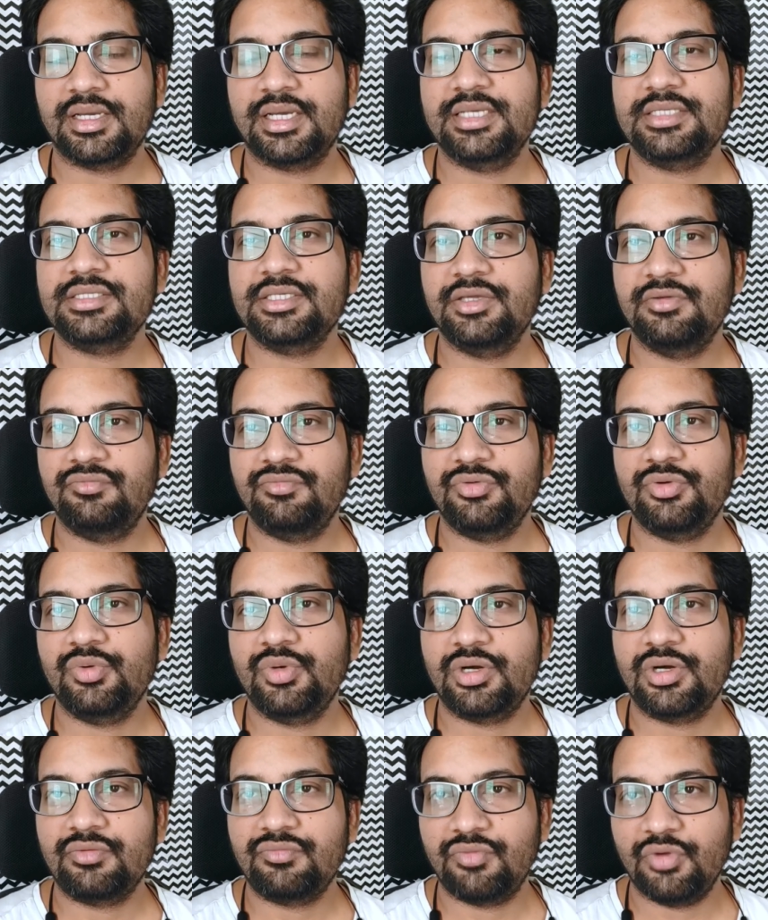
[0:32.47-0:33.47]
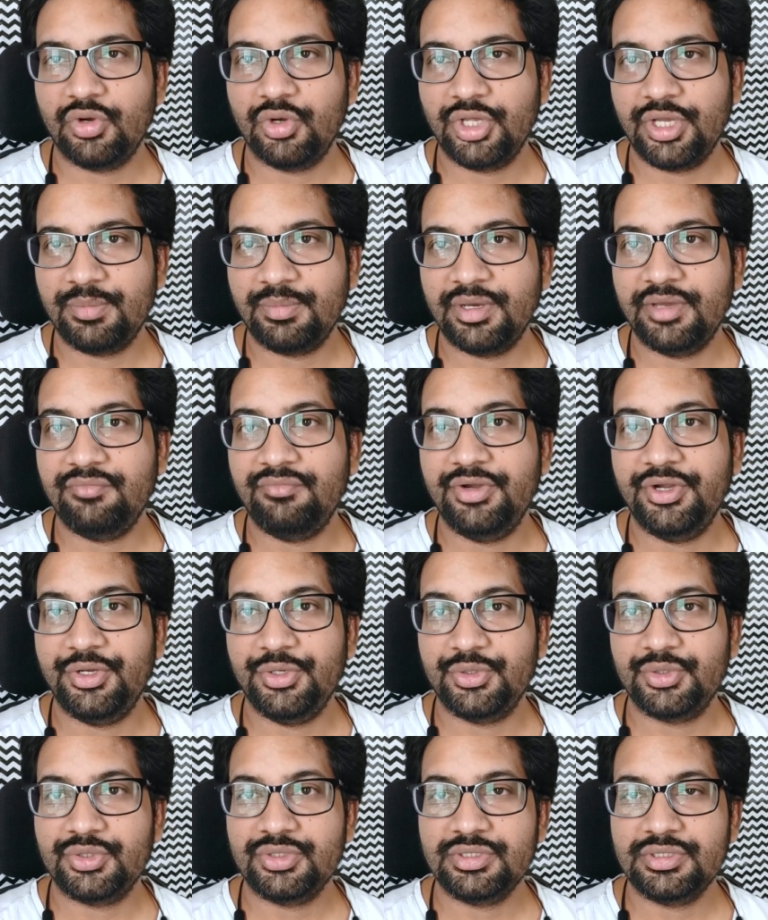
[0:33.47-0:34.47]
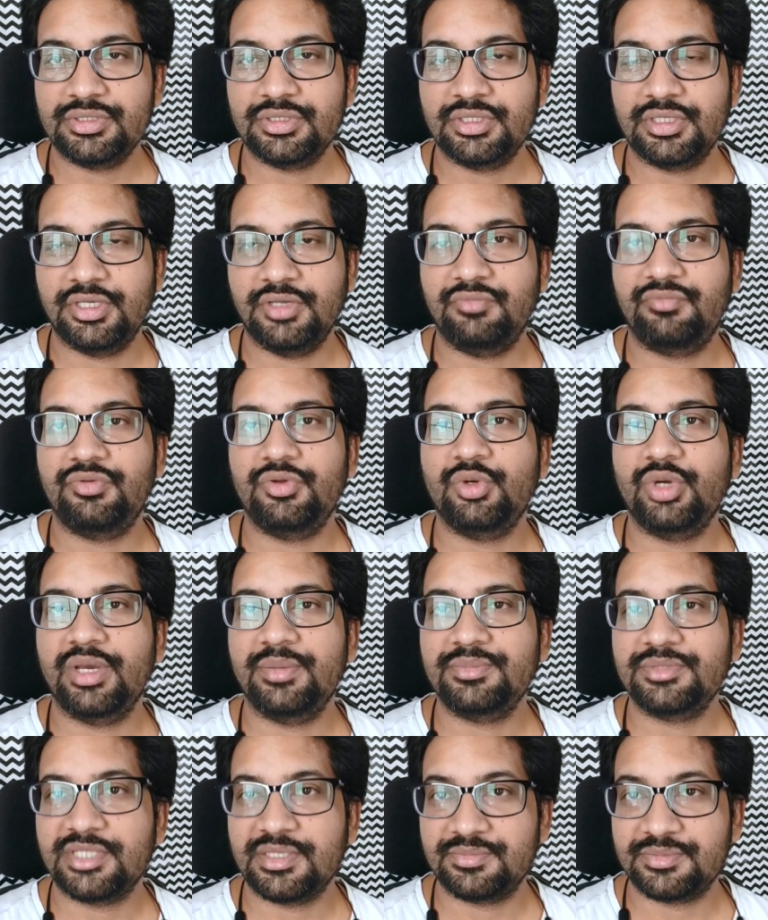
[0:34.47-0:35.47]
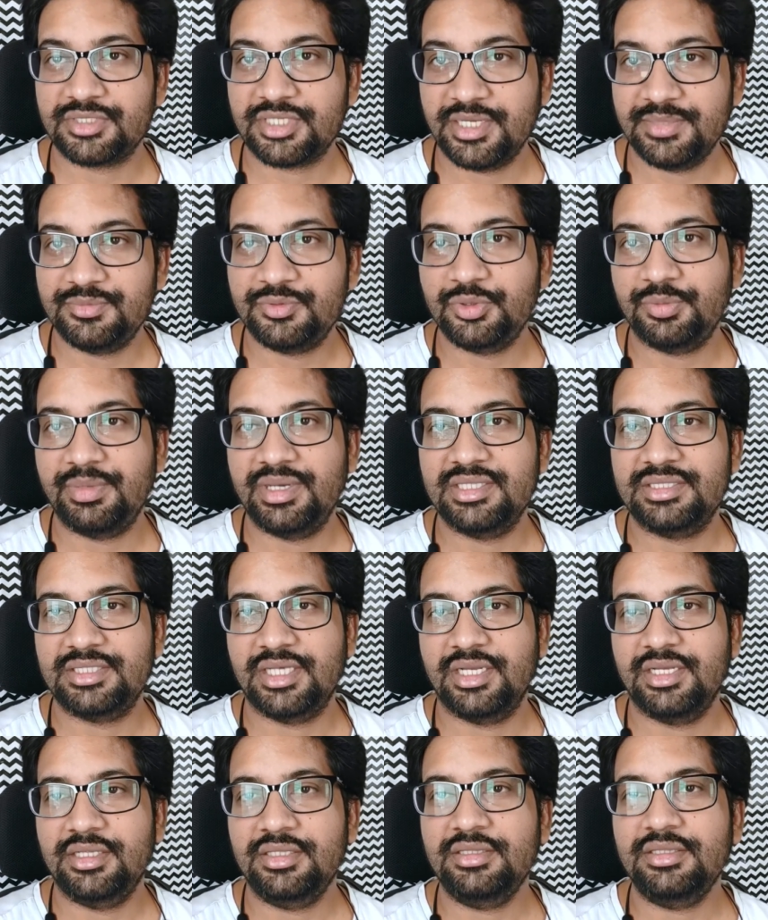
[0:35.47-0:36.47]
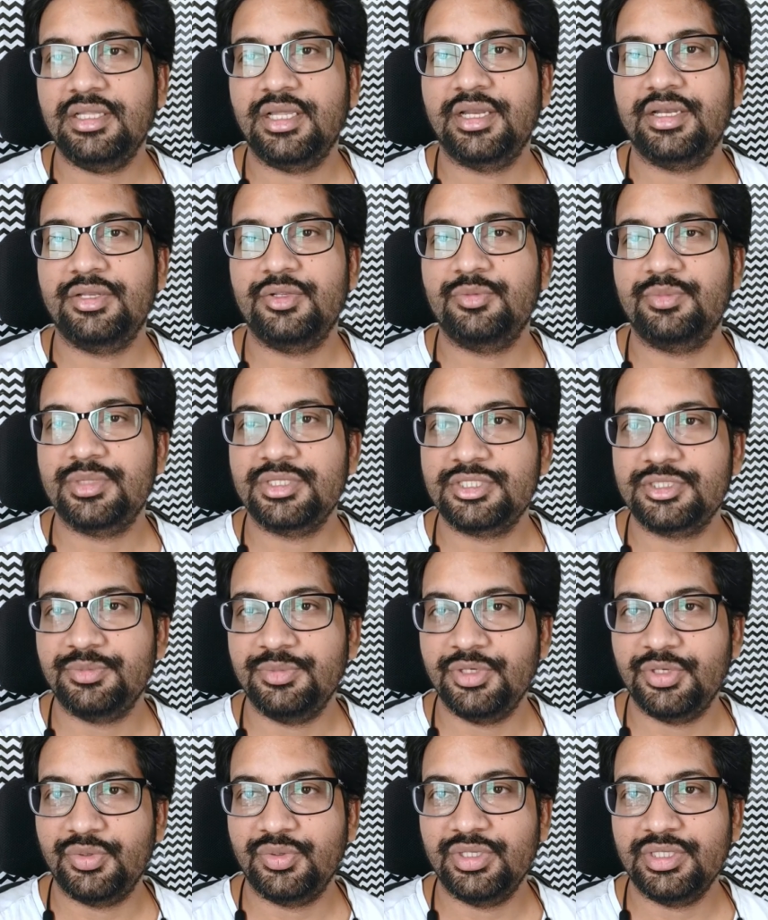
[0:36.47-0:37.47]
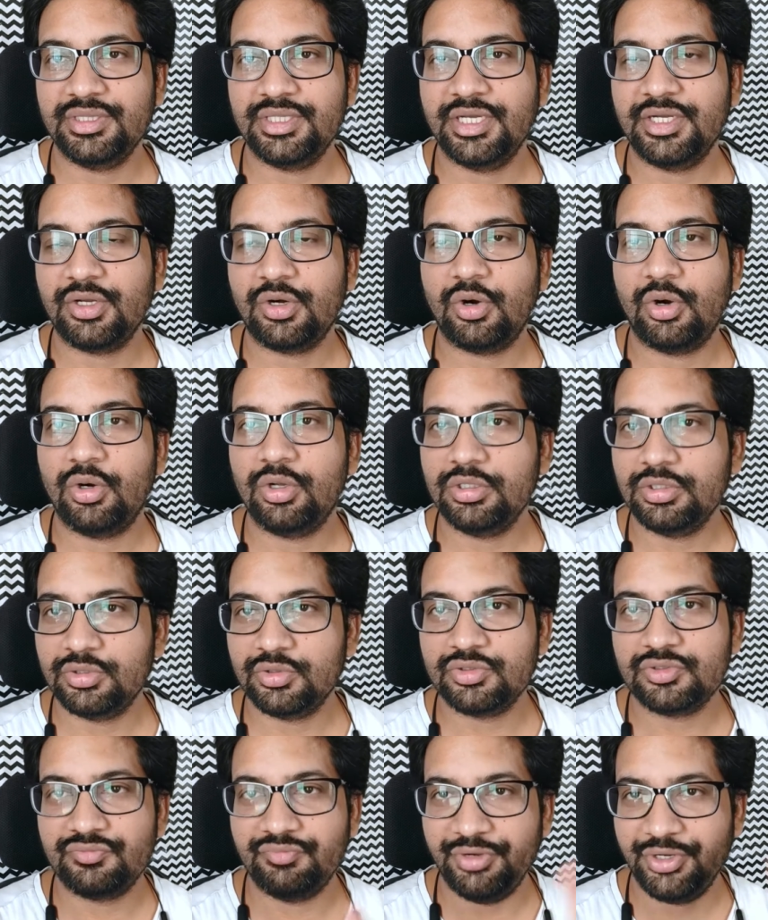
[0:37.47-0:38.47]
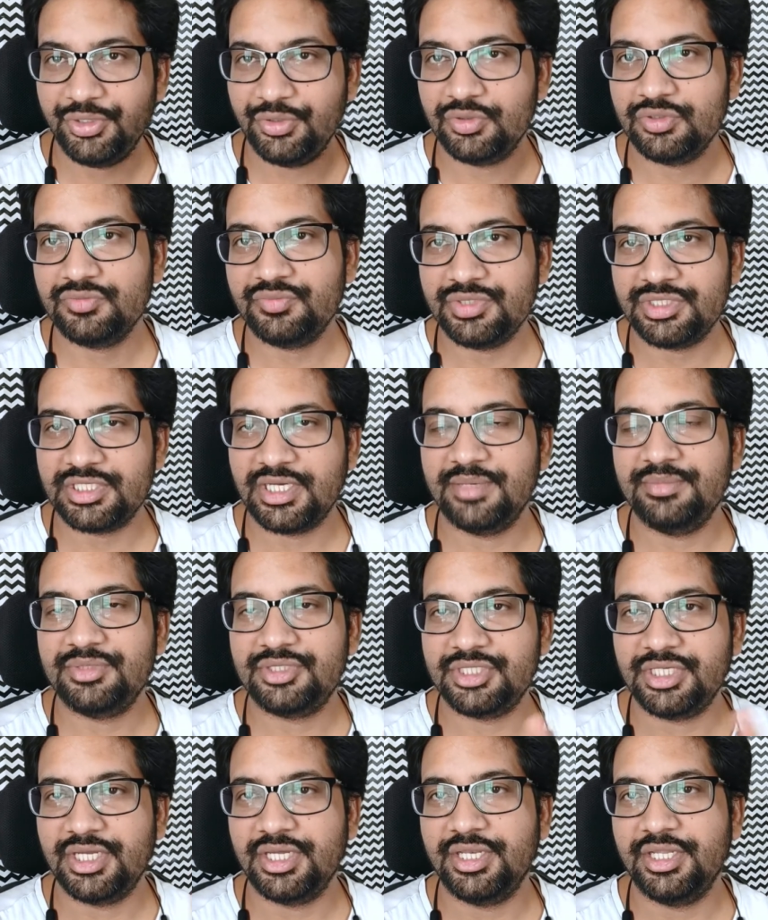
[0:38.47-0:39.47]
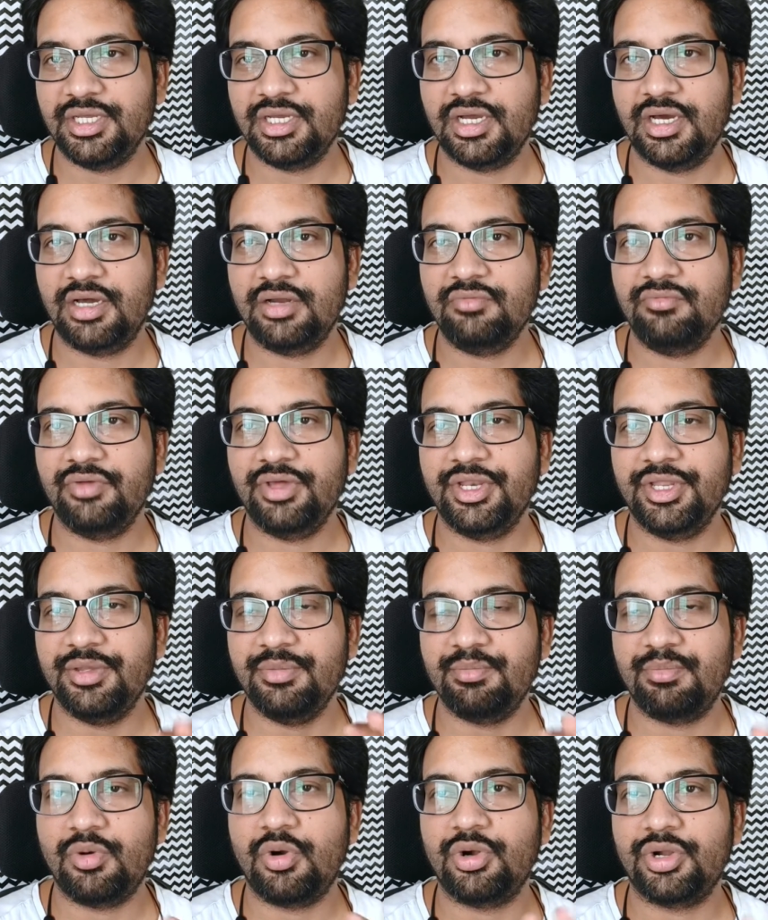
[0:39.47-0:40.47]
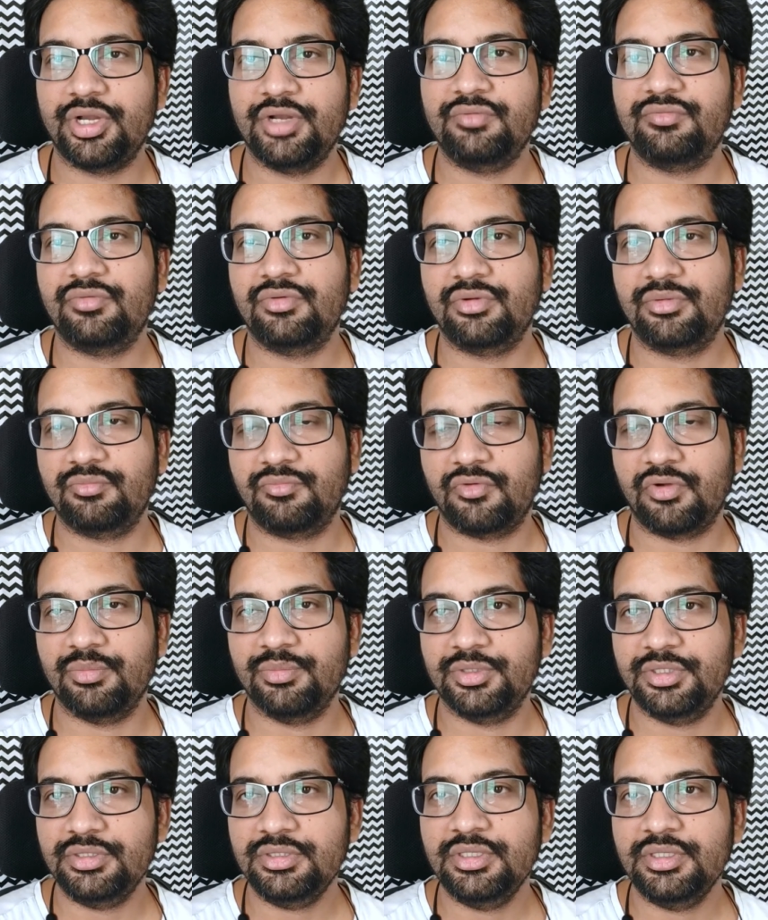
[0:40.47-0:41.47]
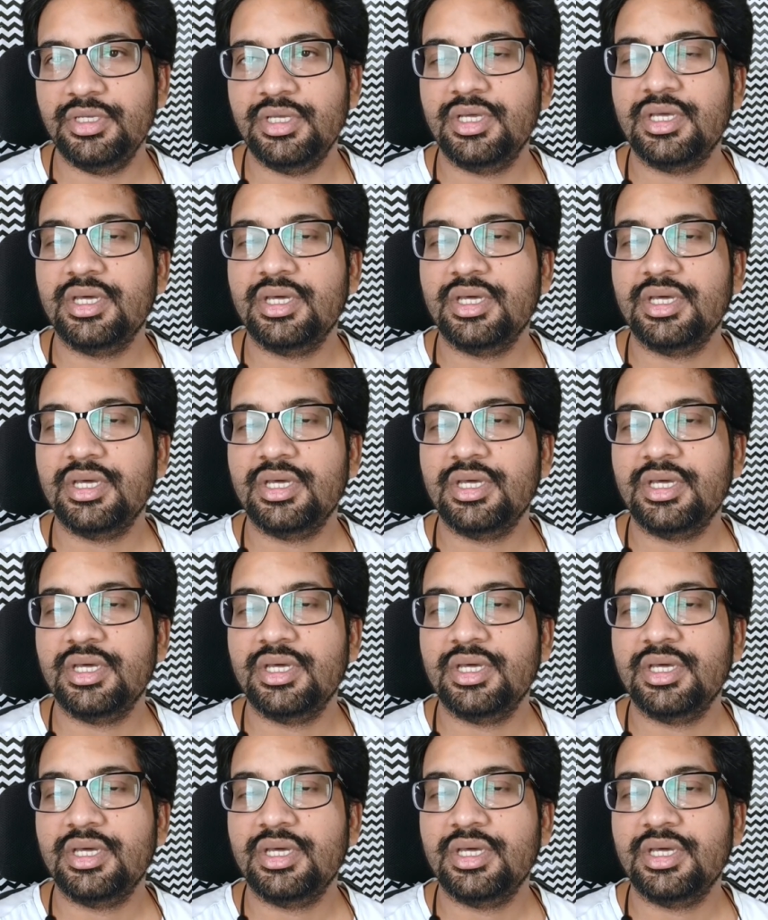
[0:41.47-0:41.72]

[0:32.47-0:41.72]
Guys, if you are following my videos, if you have subscribed to my channel, then you must be knowing that all those videos which I am sharing are very important from the